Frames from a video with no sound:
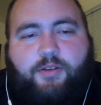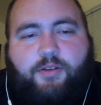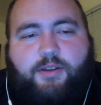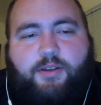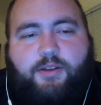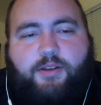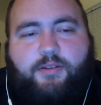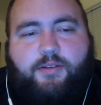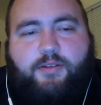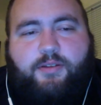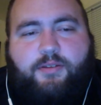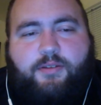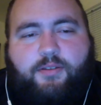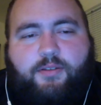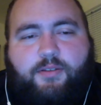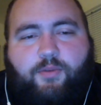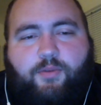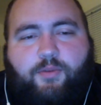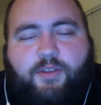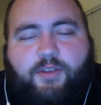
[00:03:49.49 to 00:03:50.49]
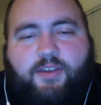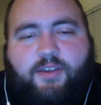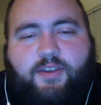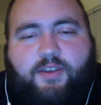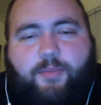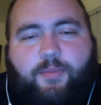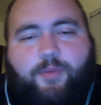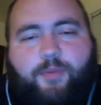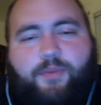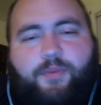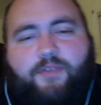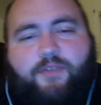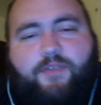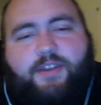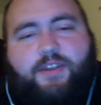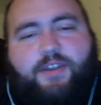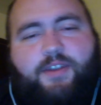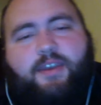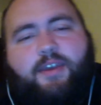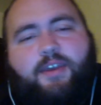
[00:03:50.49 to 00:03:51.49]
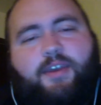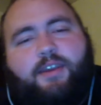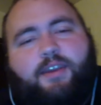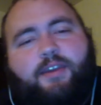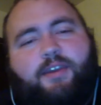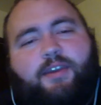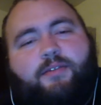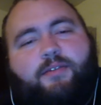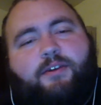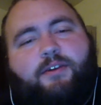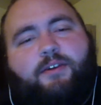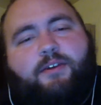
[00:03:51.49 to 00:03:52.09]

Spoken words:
And the one time I believe he did, he